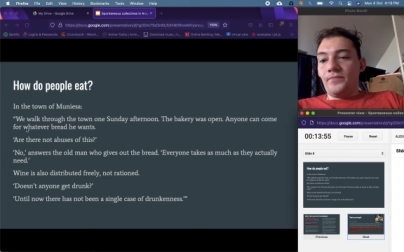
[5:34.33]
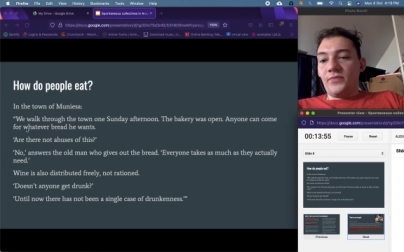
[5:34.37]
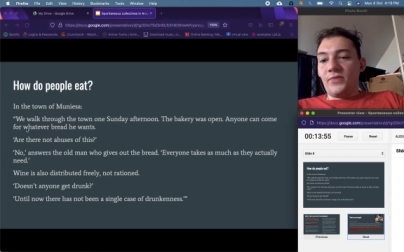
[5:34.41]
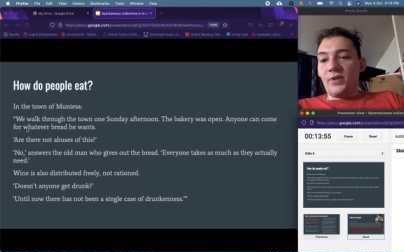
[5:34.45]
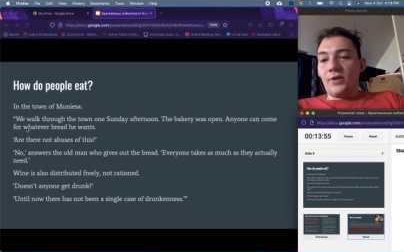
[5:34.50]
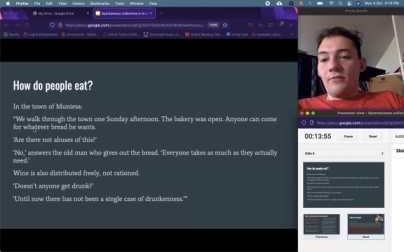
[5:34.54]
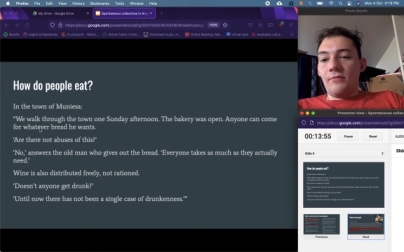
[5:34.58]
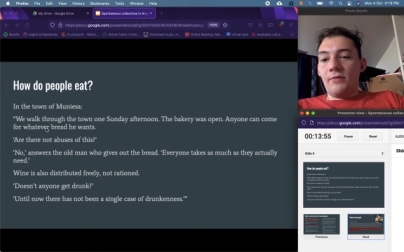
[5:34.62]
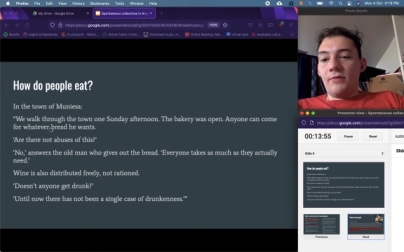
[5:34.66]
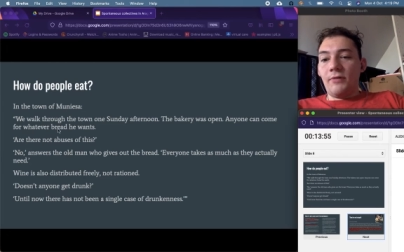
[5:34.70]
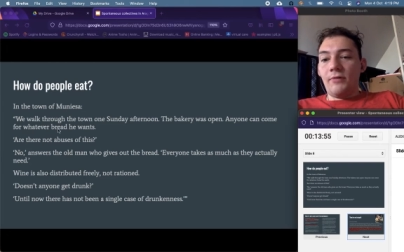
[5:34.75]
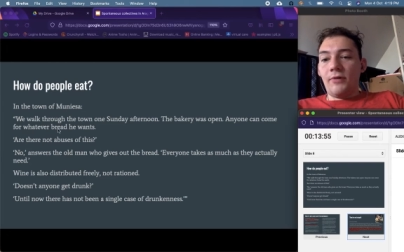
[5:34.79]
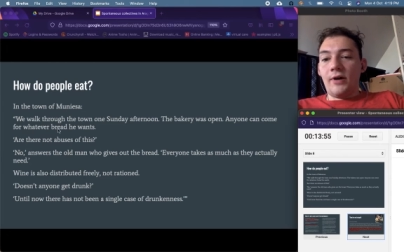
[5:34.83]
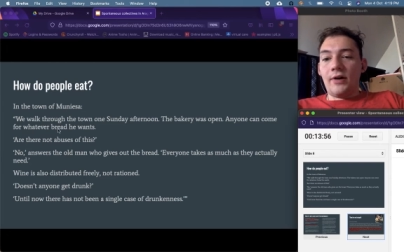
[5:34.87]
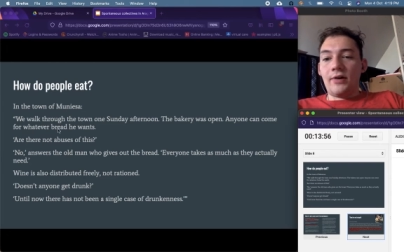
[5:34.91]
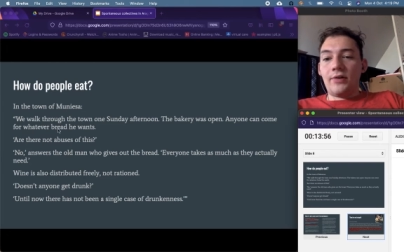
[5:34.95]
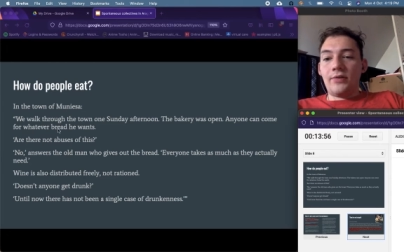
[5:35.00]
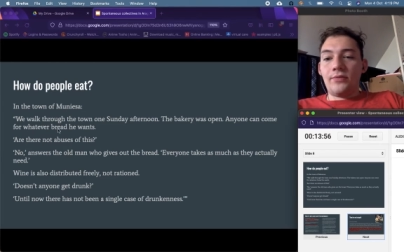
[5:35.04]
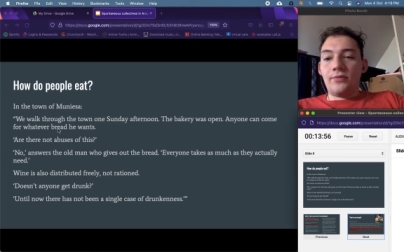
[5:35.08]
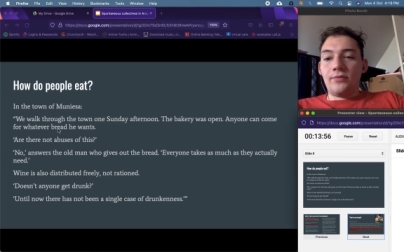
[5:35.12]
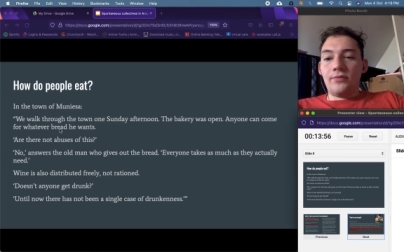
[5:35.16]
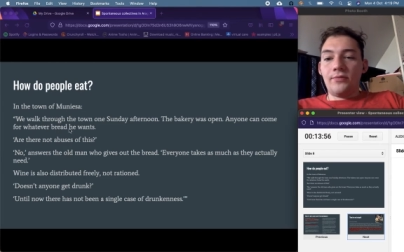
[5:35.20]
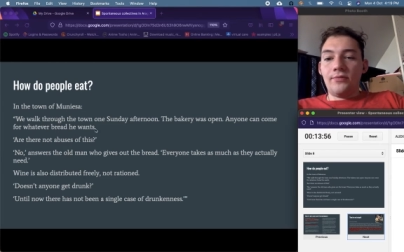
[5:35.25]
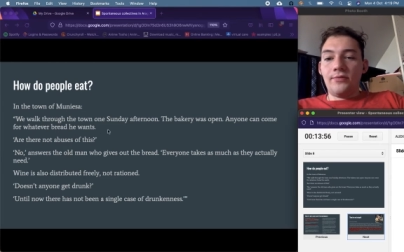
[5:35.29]
We walked
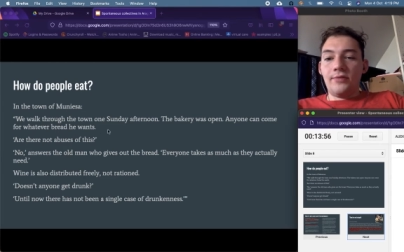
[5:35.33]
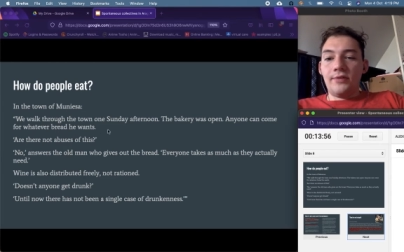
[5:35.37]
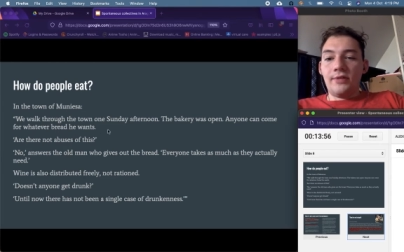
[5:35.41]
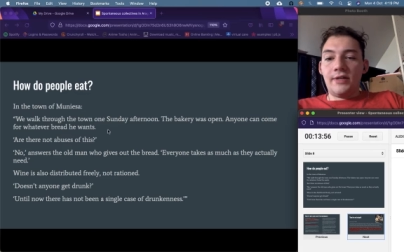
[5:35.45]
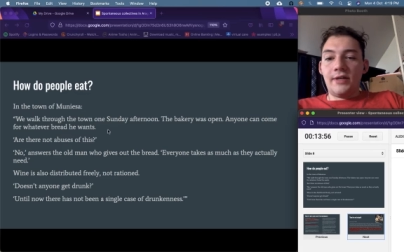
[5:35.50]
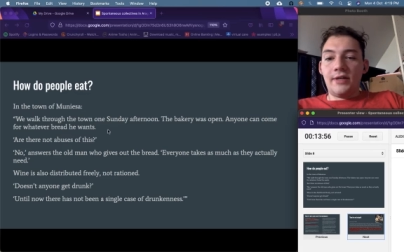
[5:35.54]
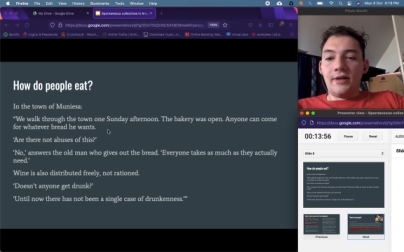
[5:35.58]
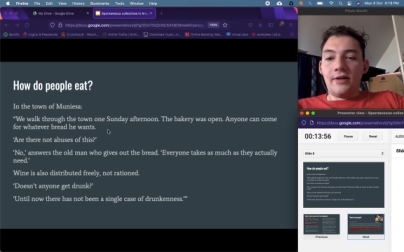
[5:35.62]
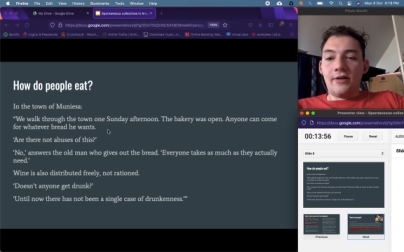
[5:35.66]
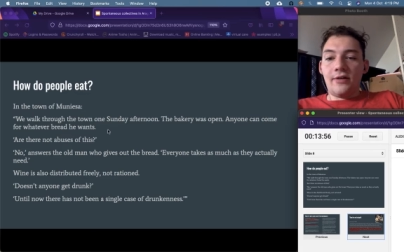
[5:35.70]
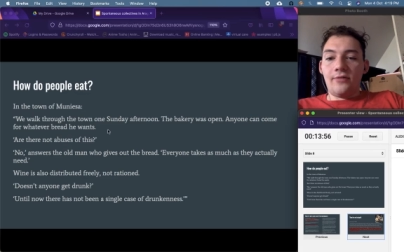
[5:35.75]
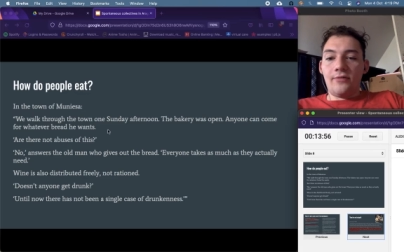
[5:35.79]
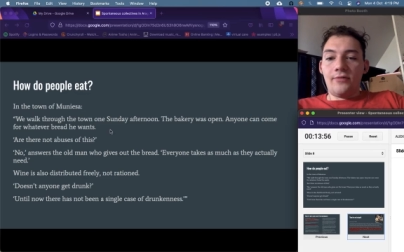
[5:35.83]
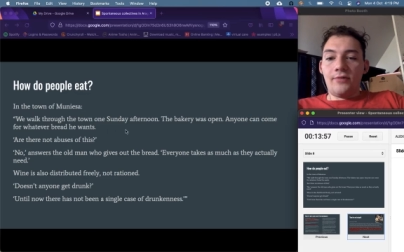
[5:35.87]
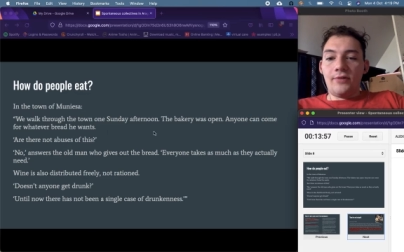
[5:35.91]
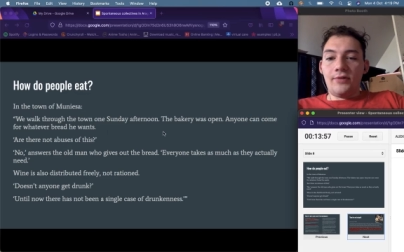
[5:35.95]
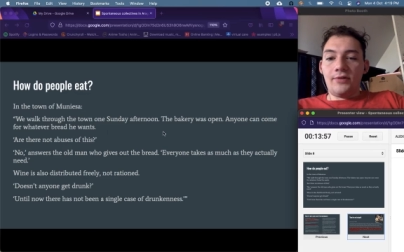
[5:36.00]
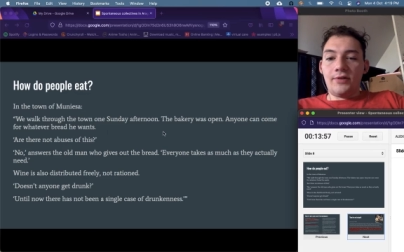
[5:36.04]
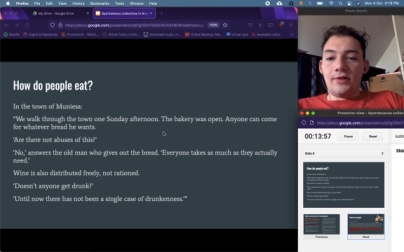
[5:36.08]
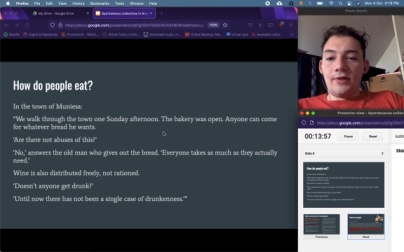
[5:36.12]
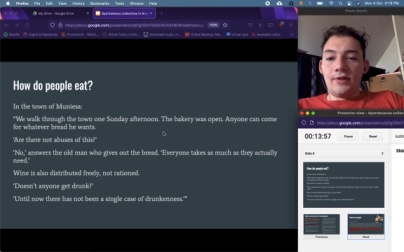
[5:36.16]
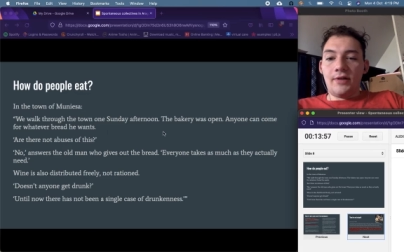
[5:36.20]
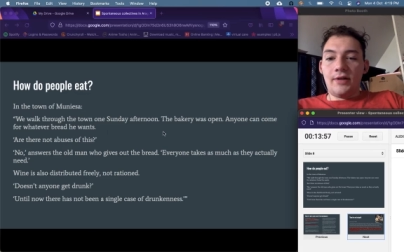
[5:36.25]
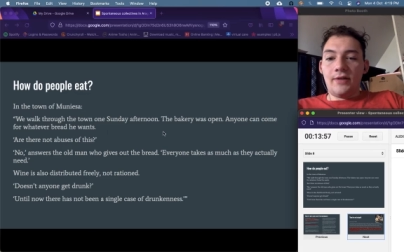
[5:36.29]
through the town one
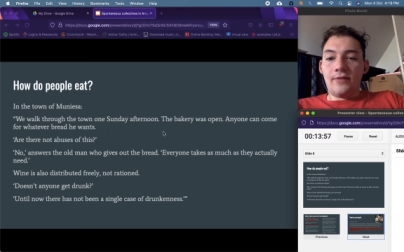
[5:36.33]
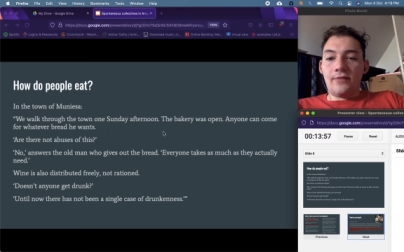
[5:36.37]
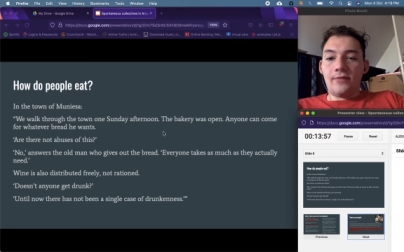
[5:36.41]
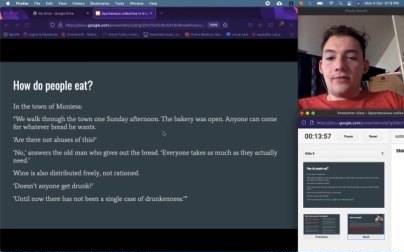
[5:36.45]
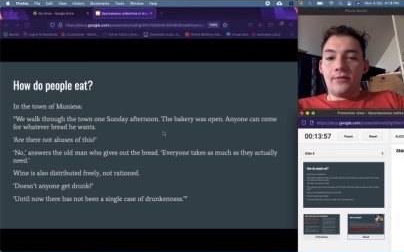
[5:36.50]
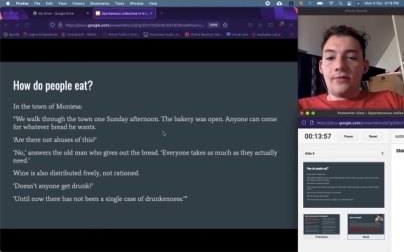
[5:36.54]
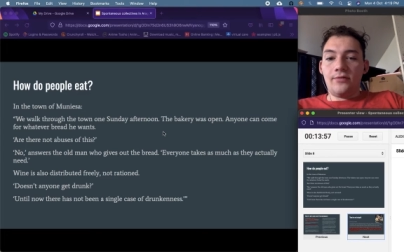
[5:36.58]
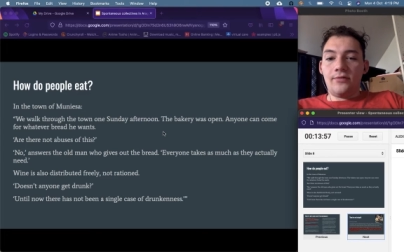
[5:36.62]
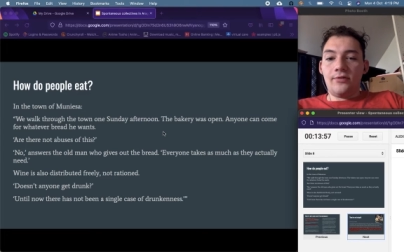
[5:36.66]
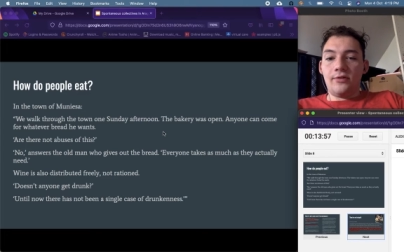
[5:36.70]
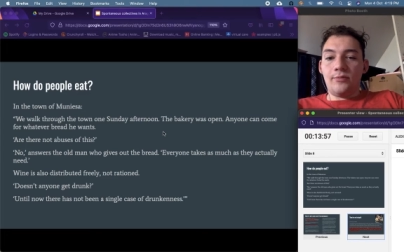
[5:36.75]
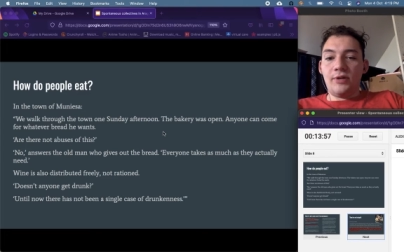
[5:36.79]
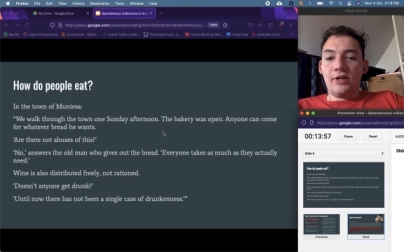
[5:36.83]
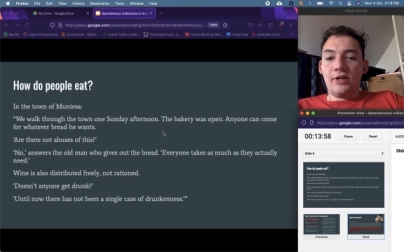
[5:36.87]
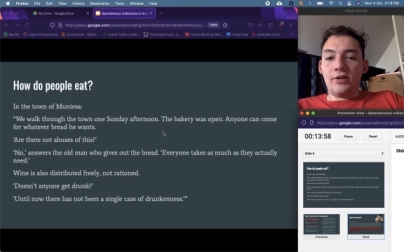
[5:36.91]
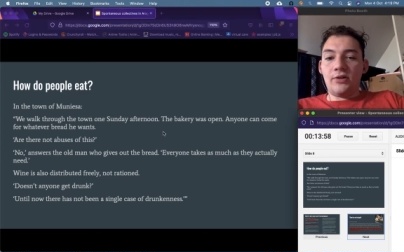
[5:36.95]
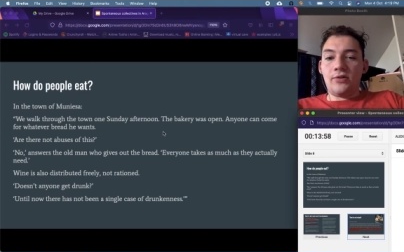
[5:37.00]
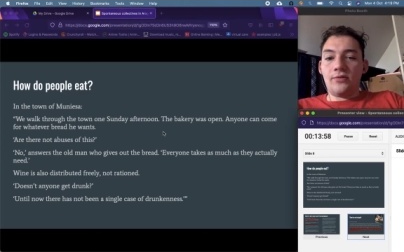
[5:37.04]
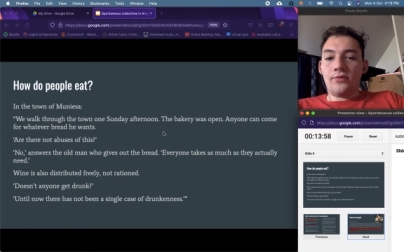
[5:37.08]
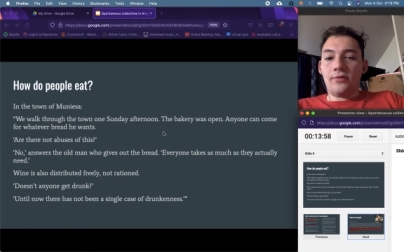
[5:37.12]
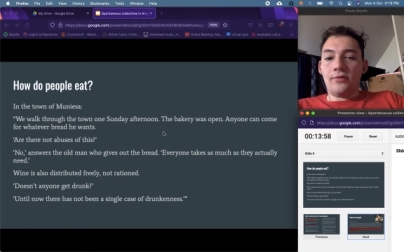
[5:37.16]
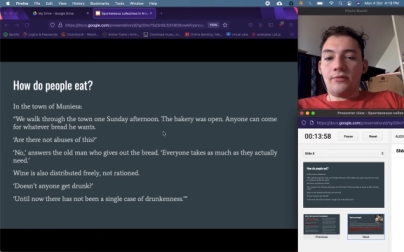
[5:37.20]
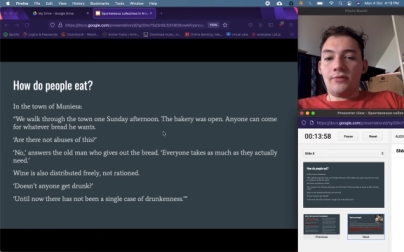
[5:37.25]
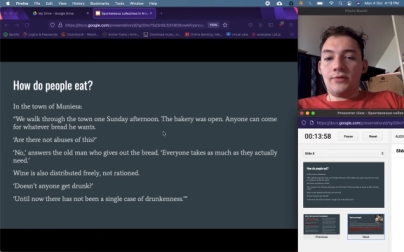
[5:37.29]
Sunday afternoon. The
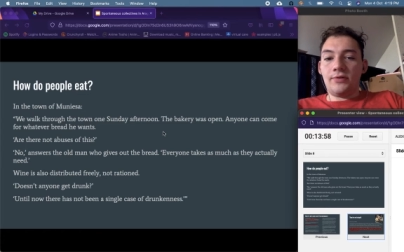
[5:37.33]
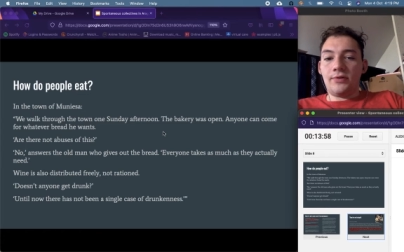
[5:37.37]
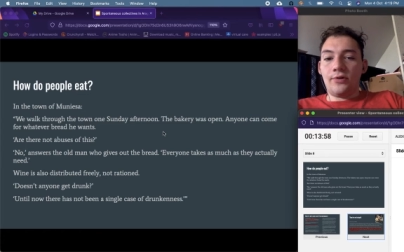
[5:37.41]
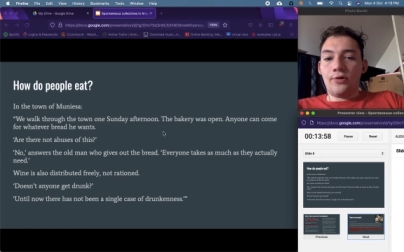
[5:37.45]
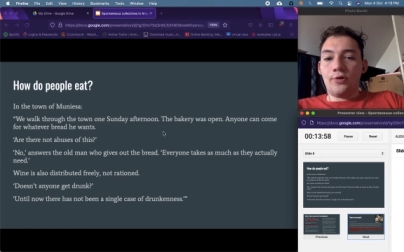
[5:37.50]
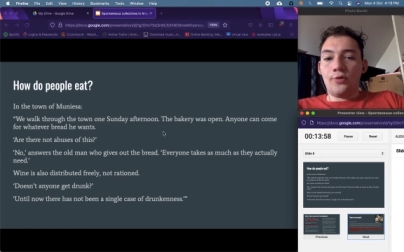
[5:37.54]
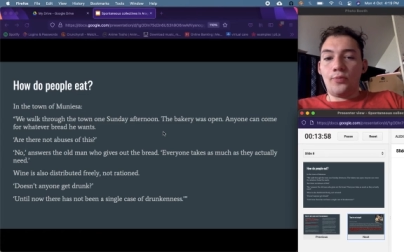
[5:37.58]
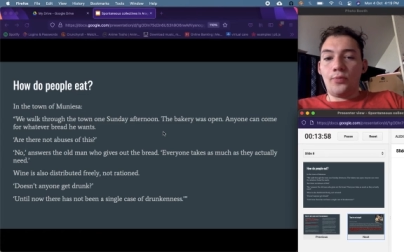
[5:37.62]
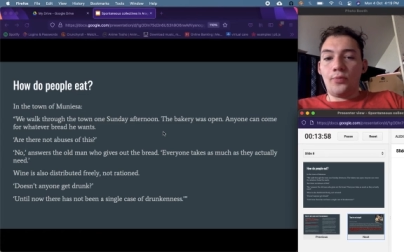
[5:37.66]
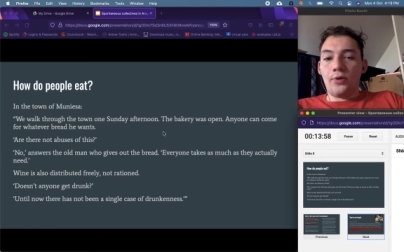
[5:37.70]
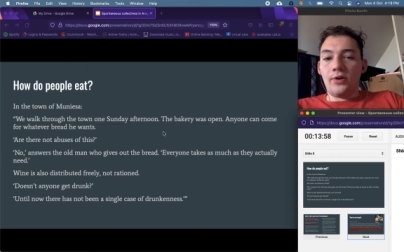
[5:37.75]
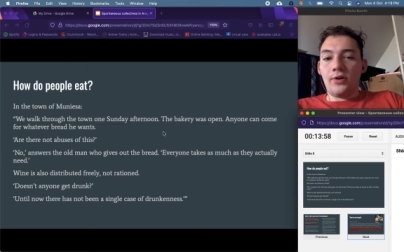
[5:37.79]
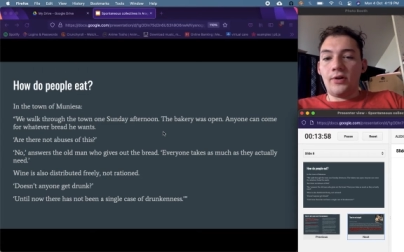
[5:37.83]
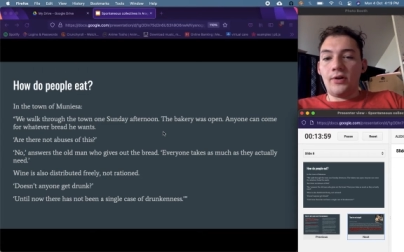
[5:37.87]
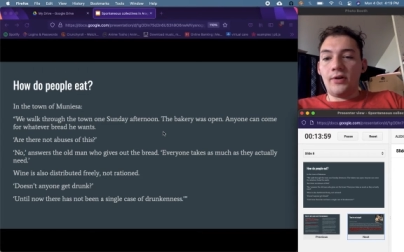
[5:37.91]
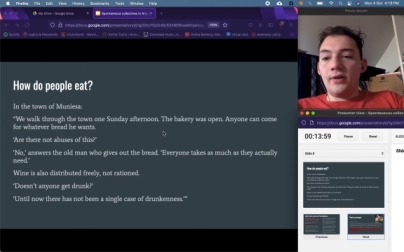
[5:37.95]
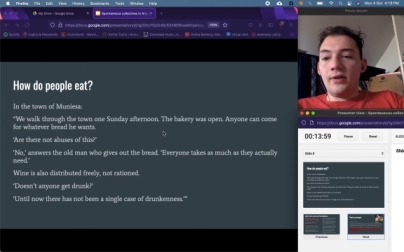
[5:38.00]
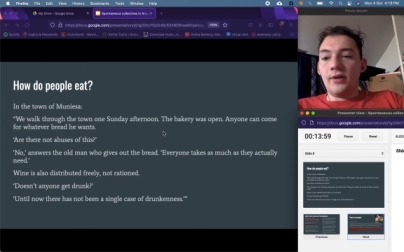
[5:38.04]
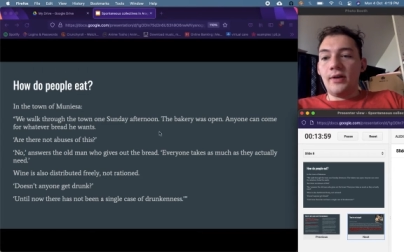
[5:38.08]
bakery was open.